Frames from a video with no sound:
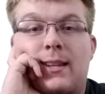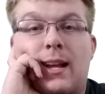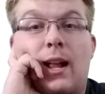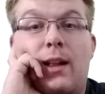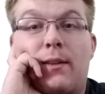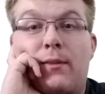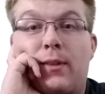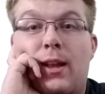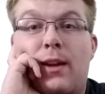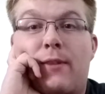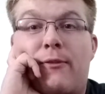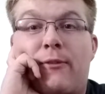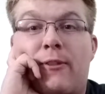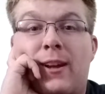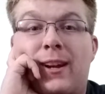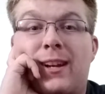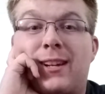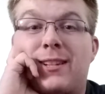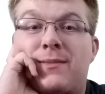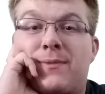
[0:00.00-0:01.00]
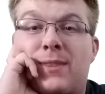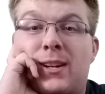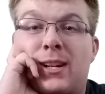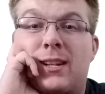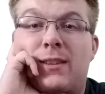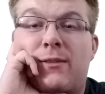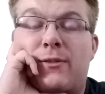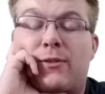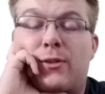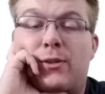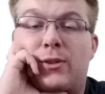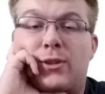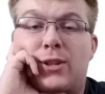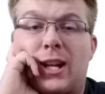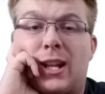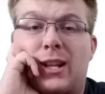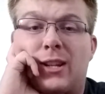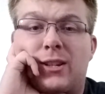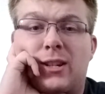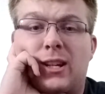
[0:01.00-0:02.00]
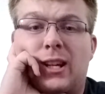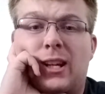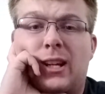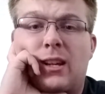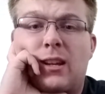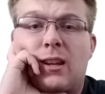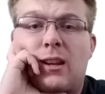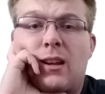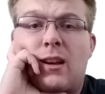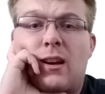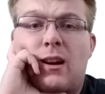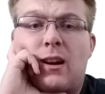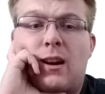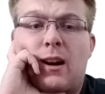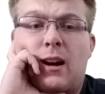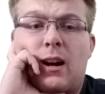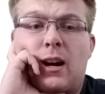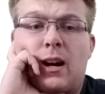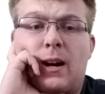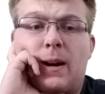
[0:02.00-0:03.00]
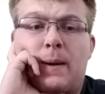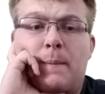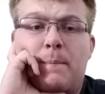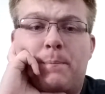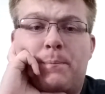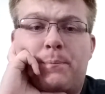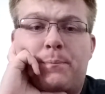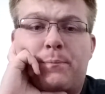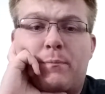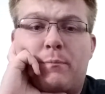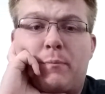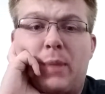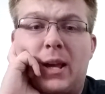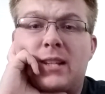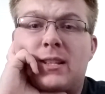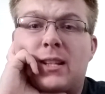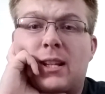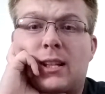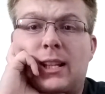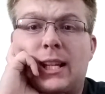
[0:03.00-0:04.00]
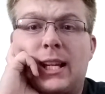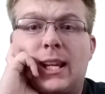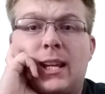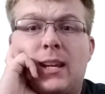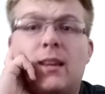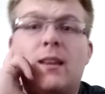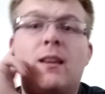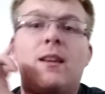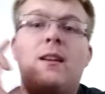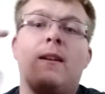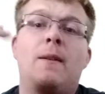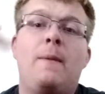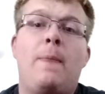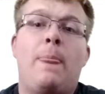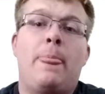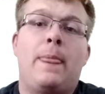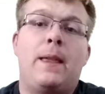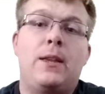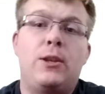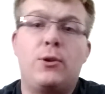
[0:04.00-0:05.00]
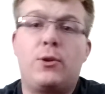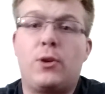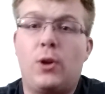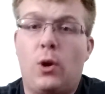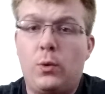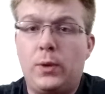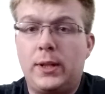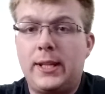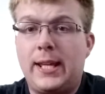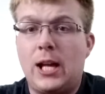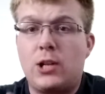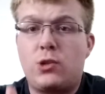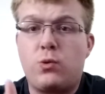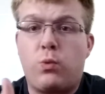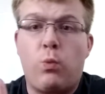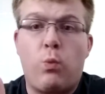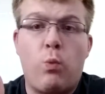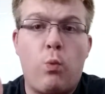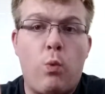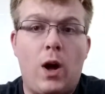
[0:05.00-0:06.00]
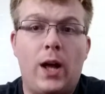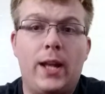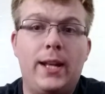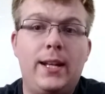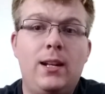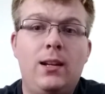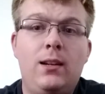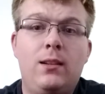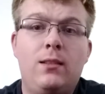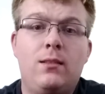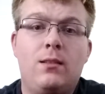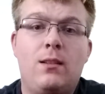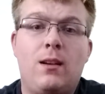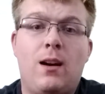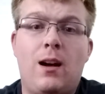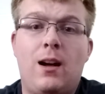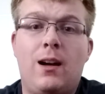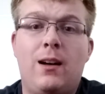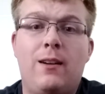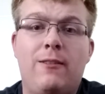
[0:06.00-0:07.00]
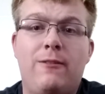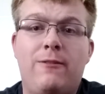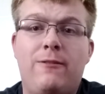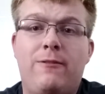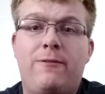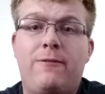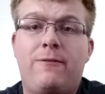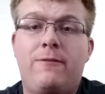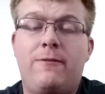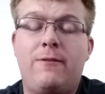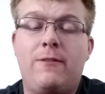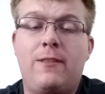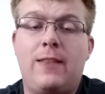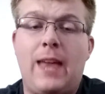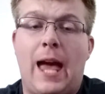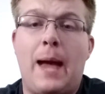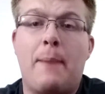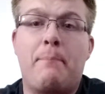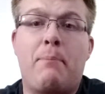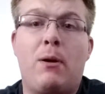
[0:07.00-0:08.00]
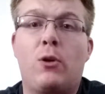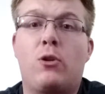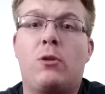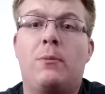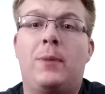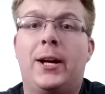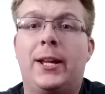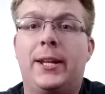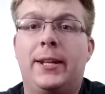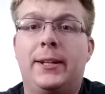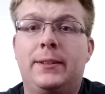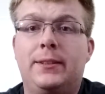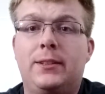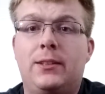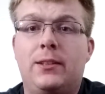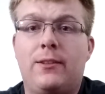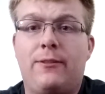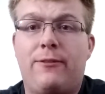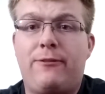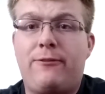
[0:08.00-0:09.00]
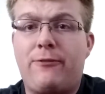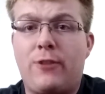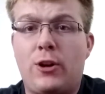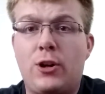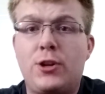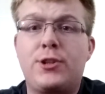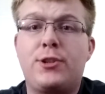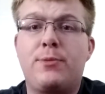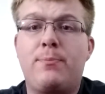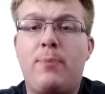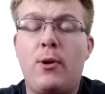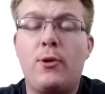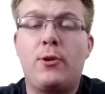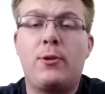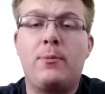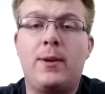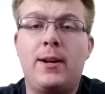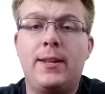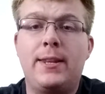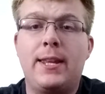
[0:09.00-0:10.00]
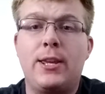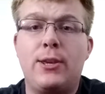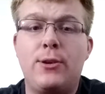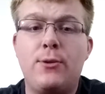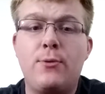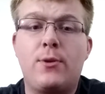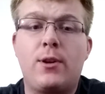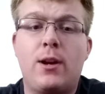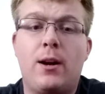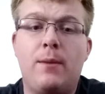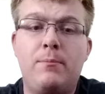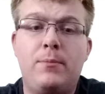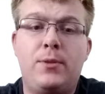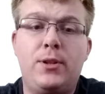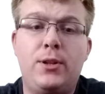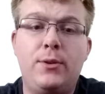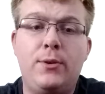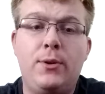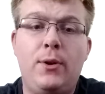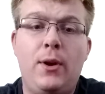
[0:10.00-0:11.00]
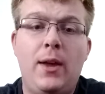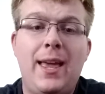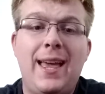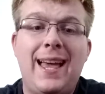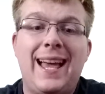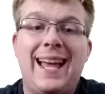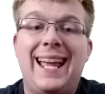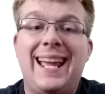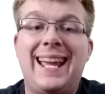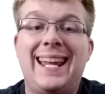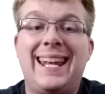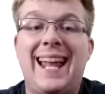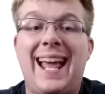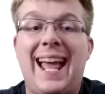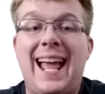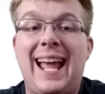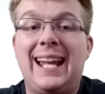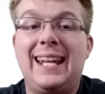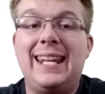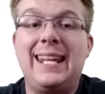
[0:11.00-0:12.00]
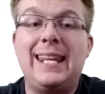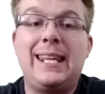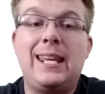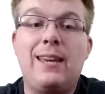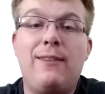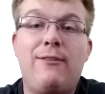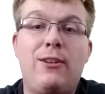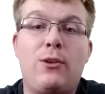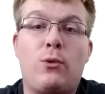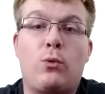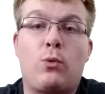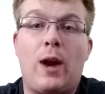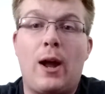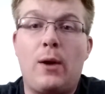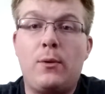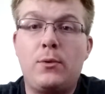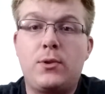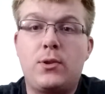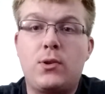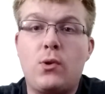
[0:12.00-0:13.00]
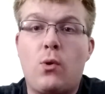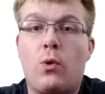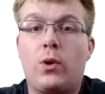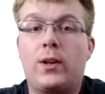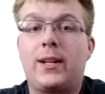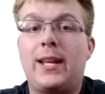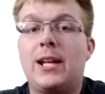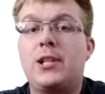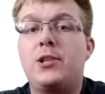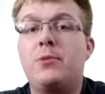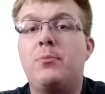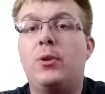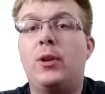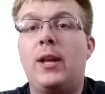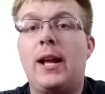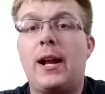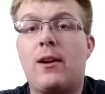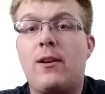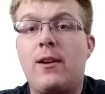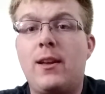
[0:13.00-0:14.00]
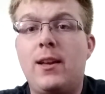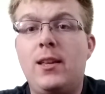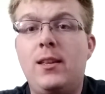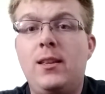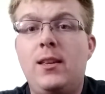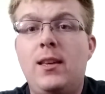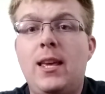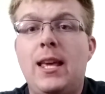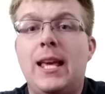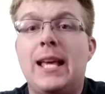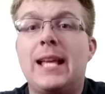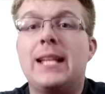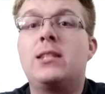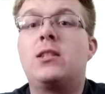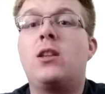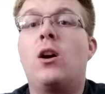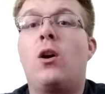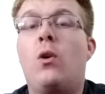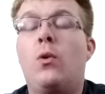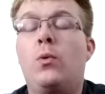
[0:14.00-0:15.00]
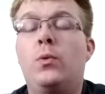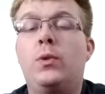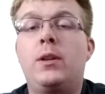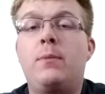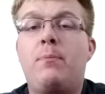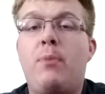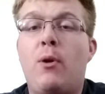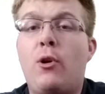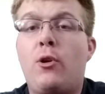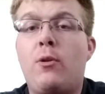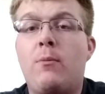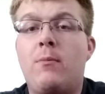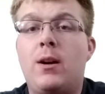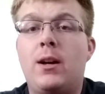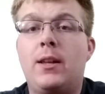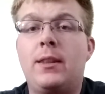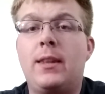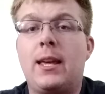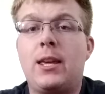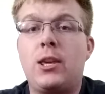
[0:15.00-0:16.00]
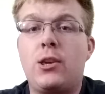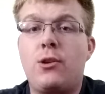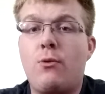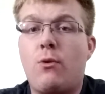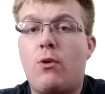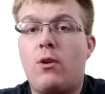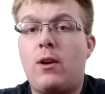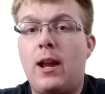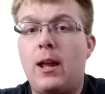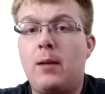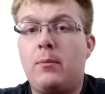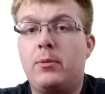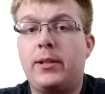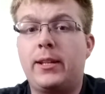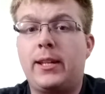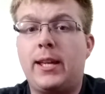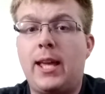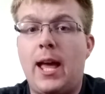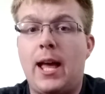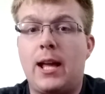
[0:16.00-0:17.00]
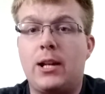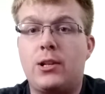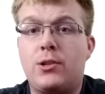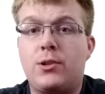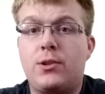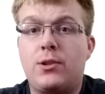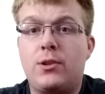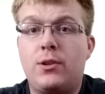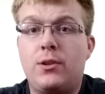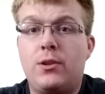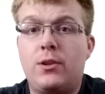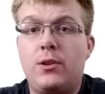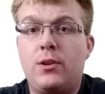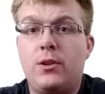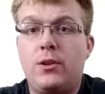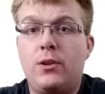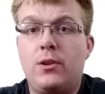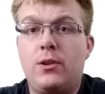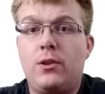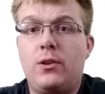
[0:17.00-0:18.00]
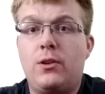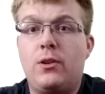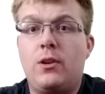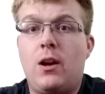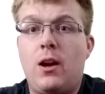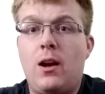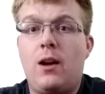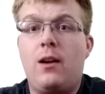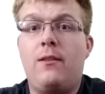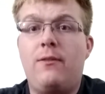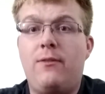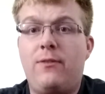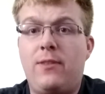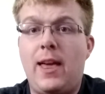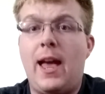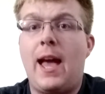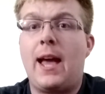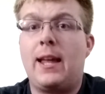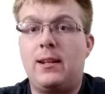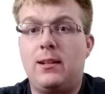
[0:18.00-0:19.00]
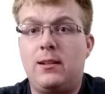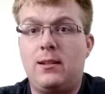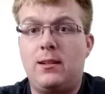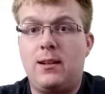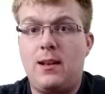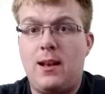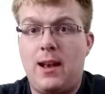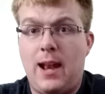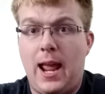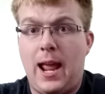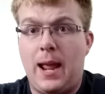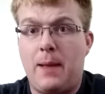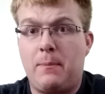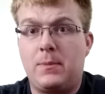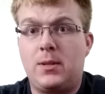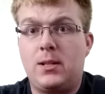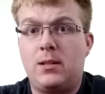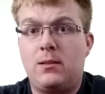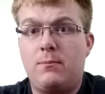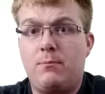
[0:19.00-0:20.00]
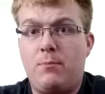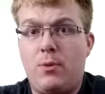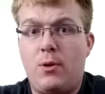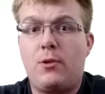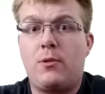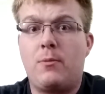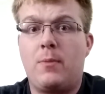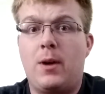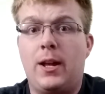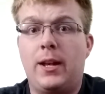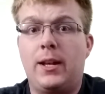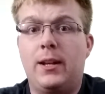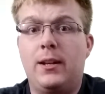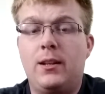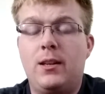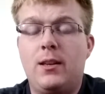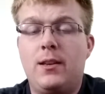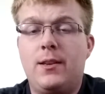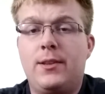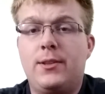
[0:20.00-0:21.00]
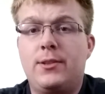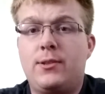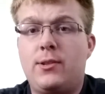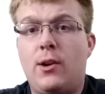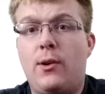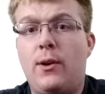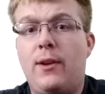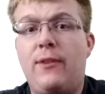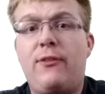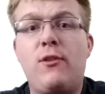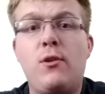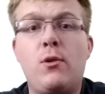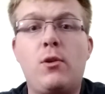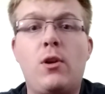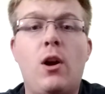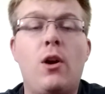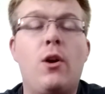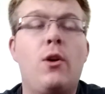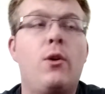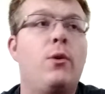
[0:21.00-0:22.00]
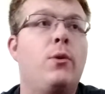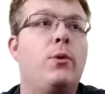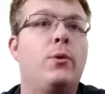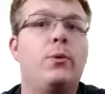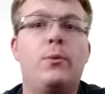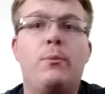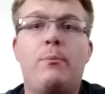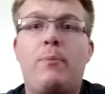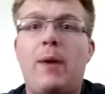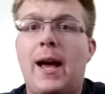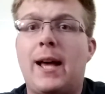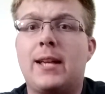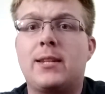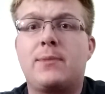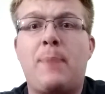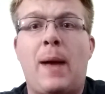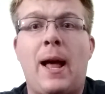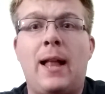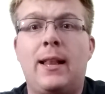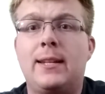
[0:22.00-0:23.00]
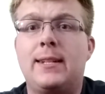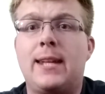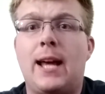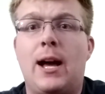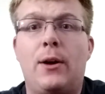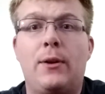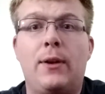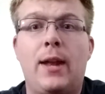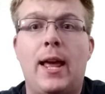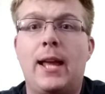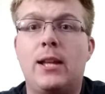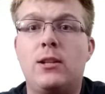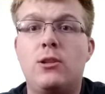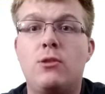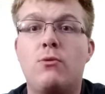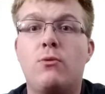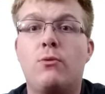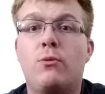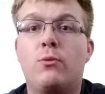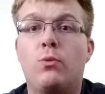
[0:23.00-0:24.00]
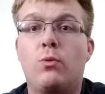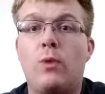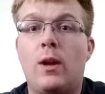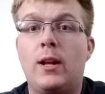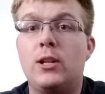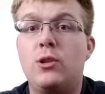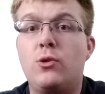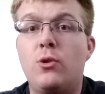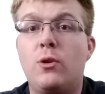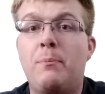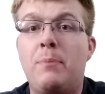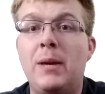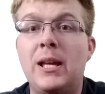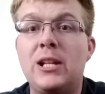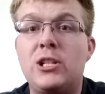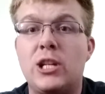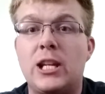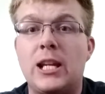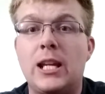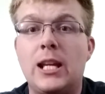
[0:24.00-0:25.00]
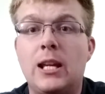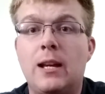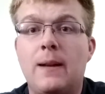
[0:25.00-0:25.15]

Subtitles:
a hell of a lot of fun, and it's very difficult and challenging. Basically, you can only catch one of that Pokemon. The first Pokemon that you come to in any given route or catchable area is the only Pokemon that you are able to catch of that named Pokemon. So if you go past Pallet Town and you run into a Pidgey,